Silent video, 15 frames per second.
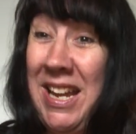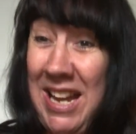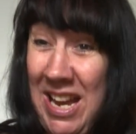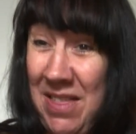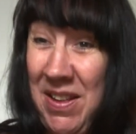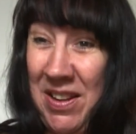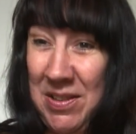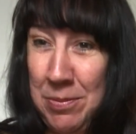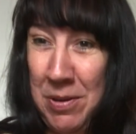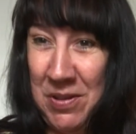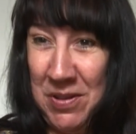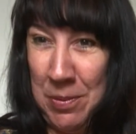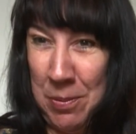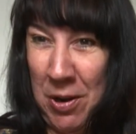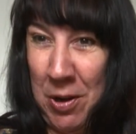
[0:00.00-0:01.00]
and that's
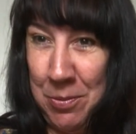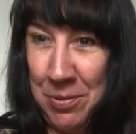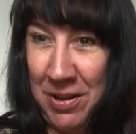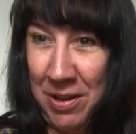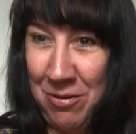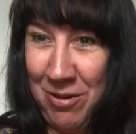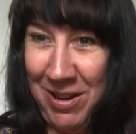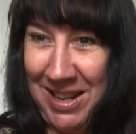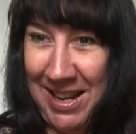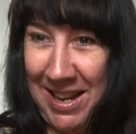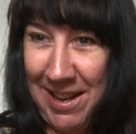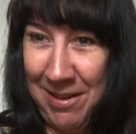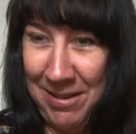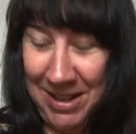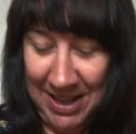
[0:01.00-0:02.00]
most appropriate right
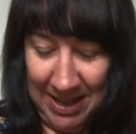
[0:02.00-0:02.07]
now.